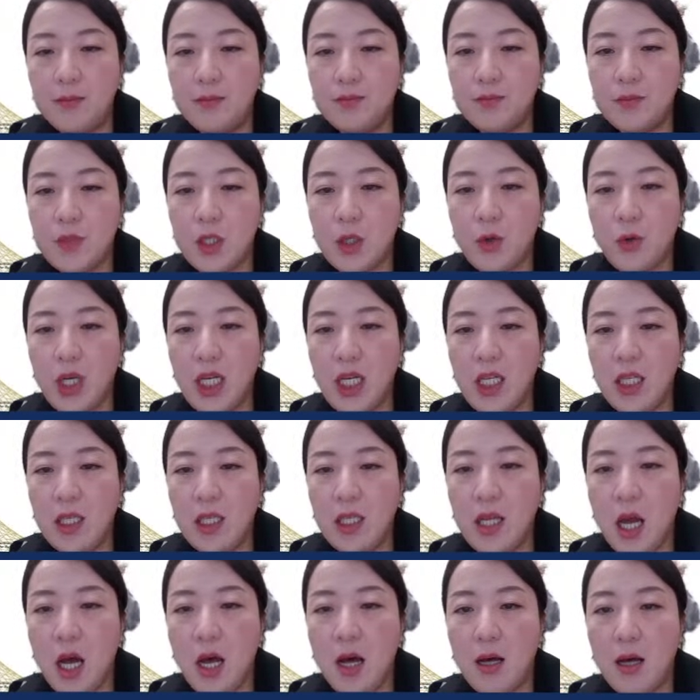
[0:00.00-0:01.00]

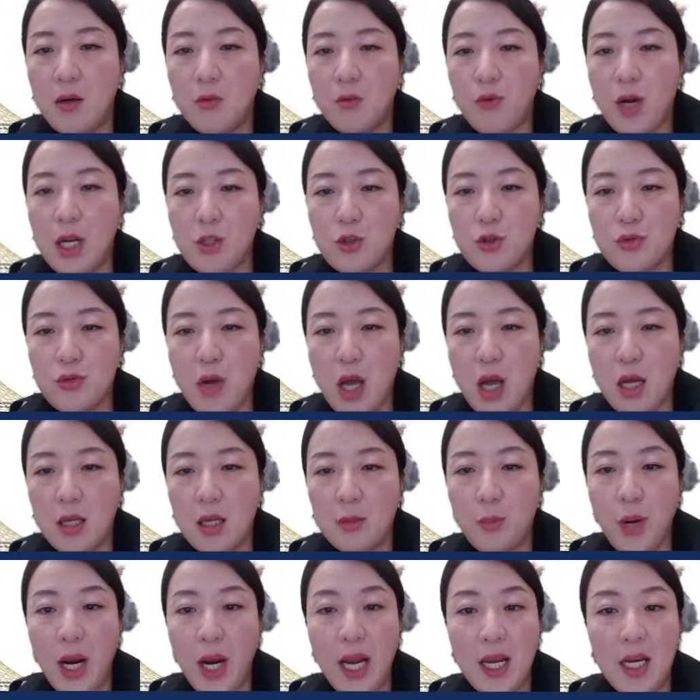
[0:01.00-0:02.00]
green
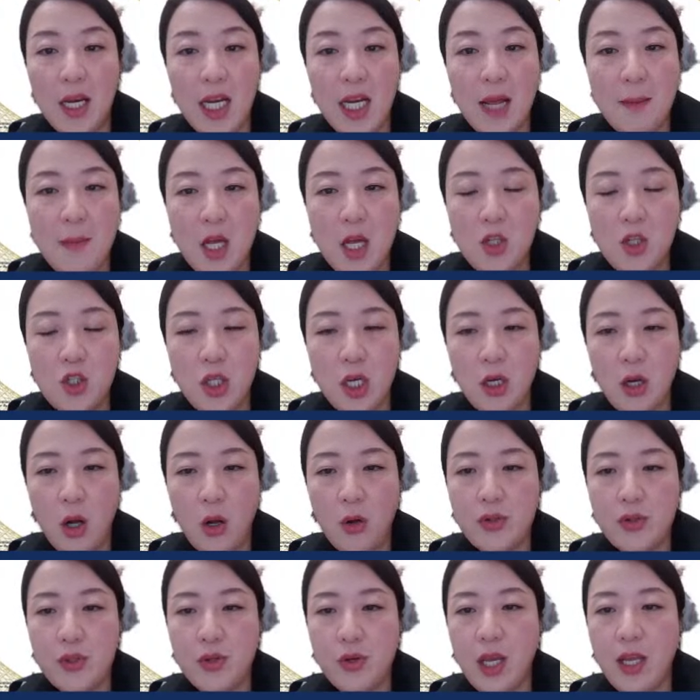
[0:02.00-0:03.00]
restaurant brand image, and
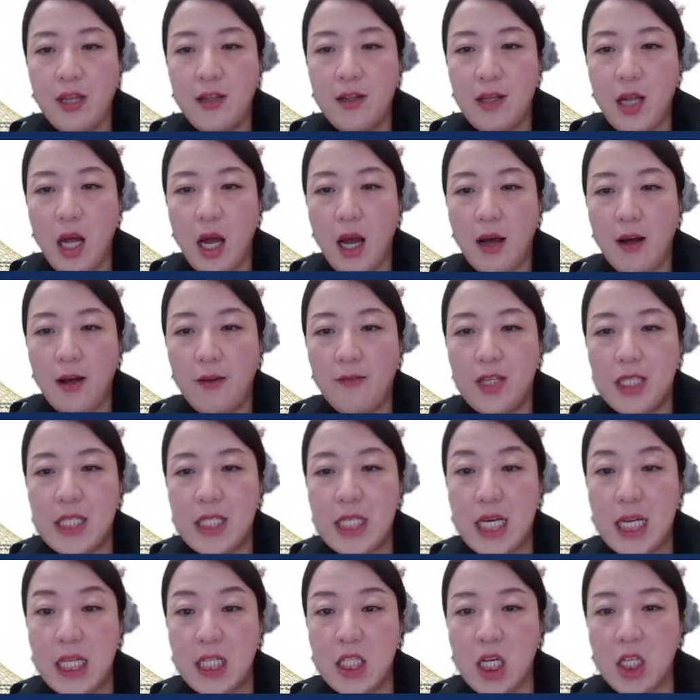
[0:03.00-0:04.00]
also in
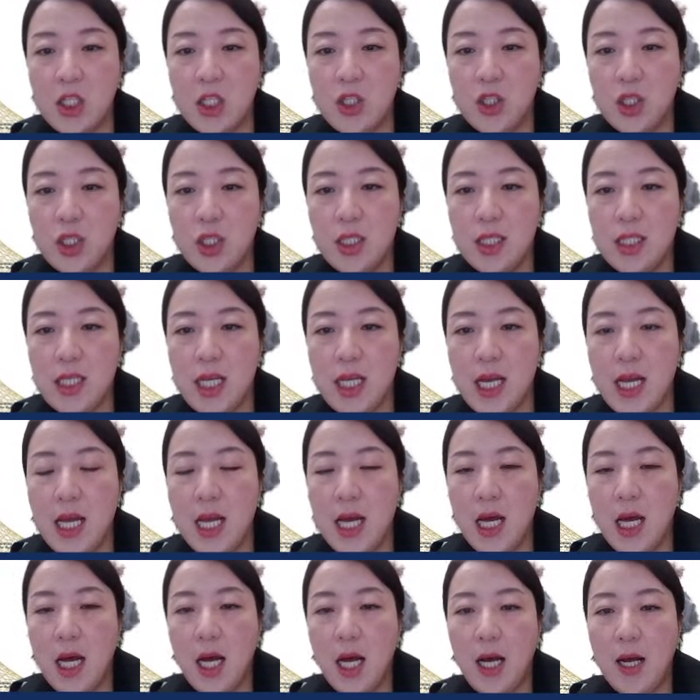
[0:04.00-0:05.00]
visit intentions.
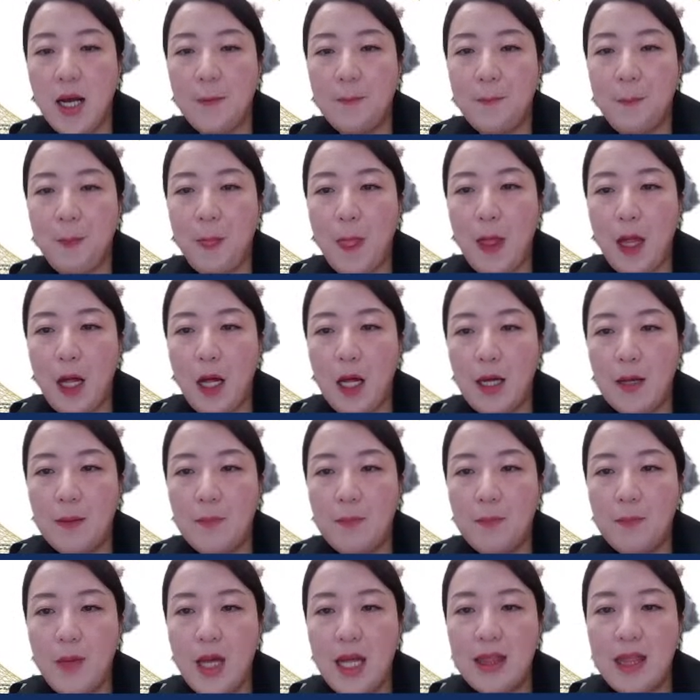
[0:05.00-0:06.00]

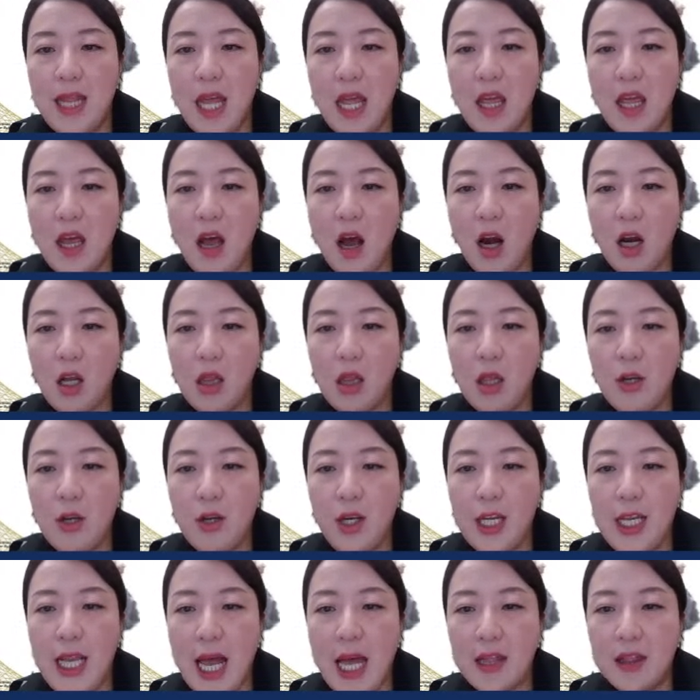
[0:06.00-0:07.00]
And they are
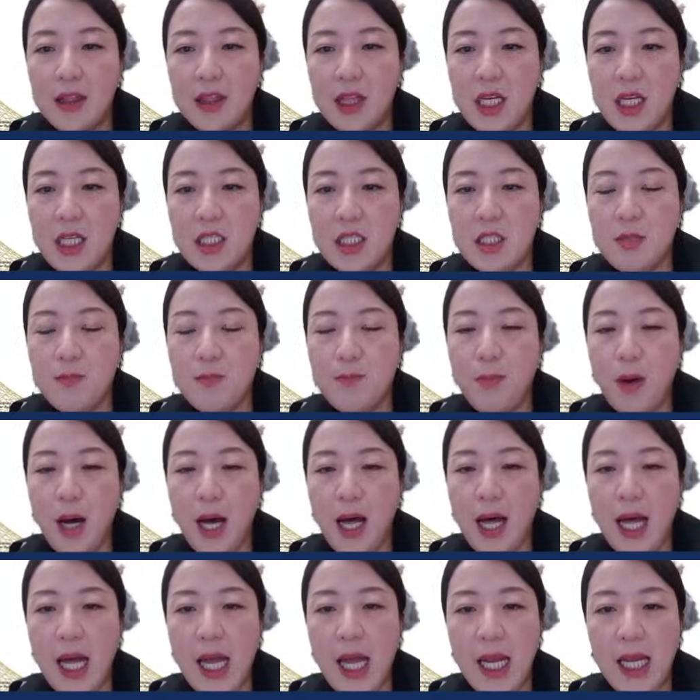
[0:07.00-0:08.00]
looking at this
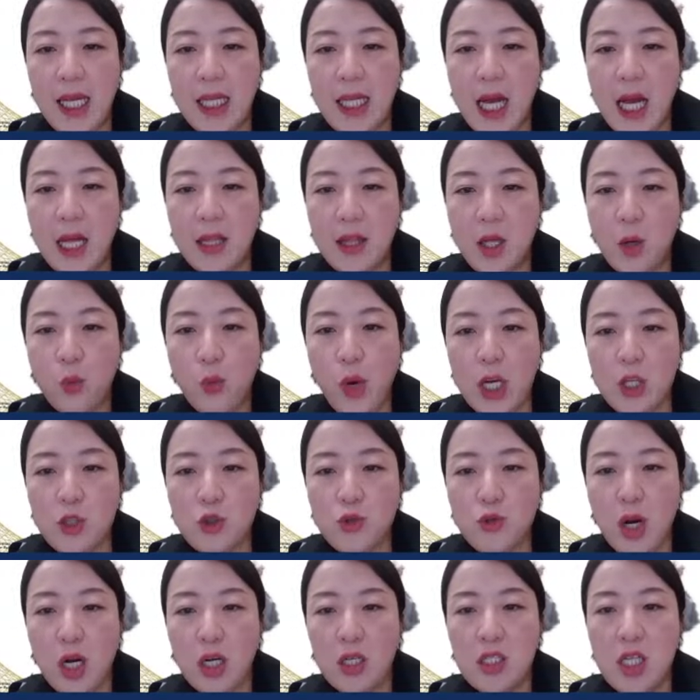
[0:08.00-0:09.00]
by the
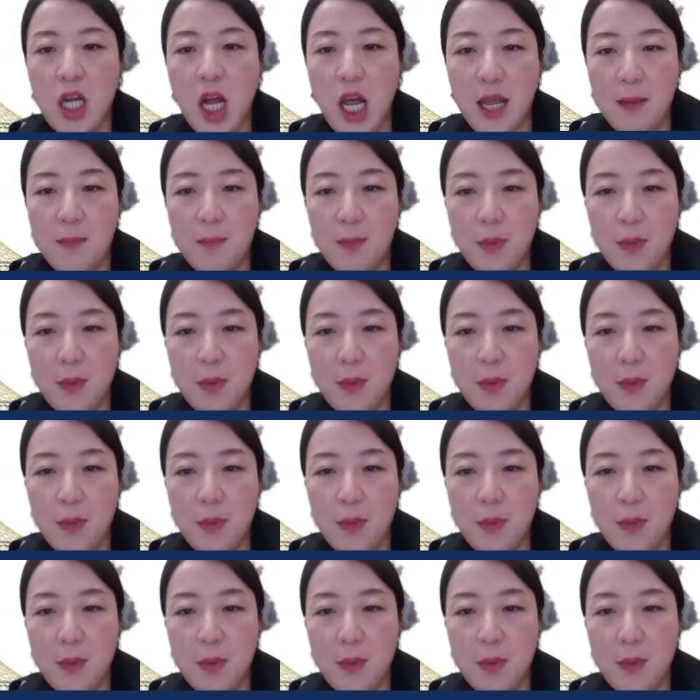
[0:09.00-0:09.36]
restaurant type.